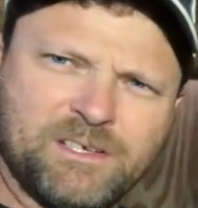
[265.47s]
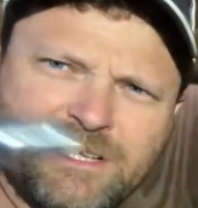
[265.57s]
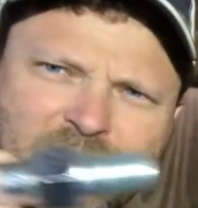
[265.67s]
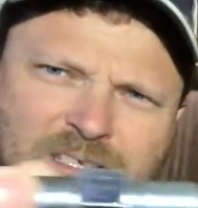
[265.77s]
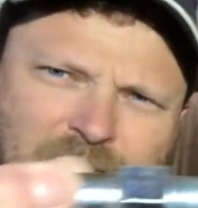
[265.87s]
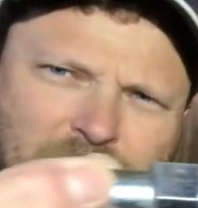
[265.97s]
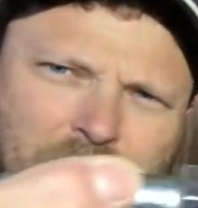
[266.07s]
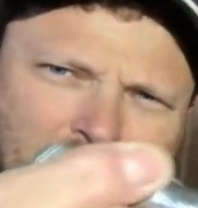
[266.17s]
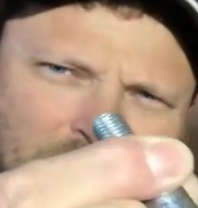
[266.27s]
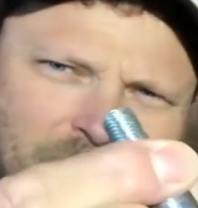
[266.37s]
It's got this little
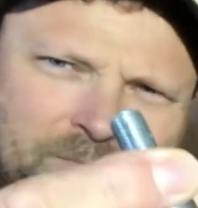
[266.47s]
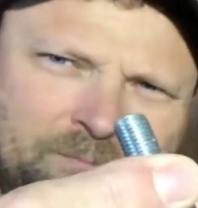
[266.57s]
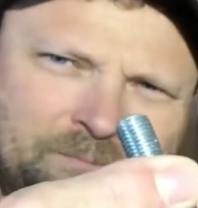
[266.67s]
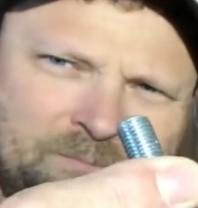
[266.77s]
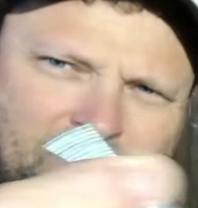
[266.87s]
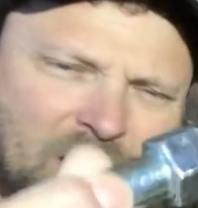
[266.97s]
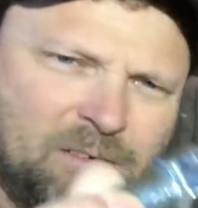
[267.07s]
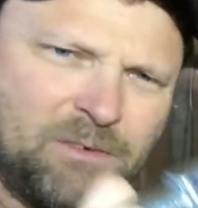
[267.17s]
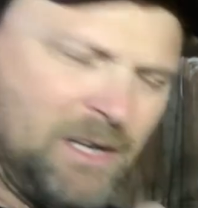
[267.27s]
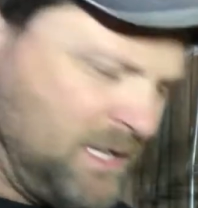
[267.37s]
bolt. I don't
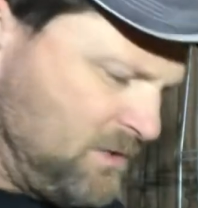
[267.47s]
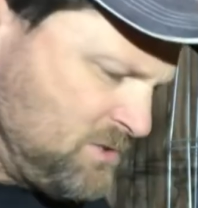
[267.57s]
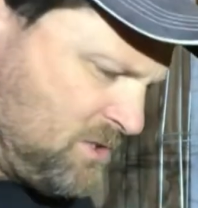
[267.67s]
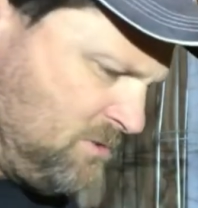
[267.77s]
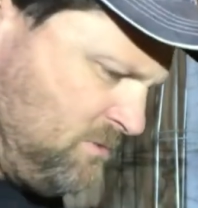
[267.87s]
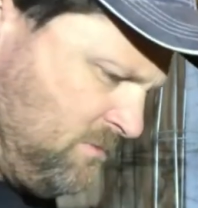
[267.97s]
know what it goes to.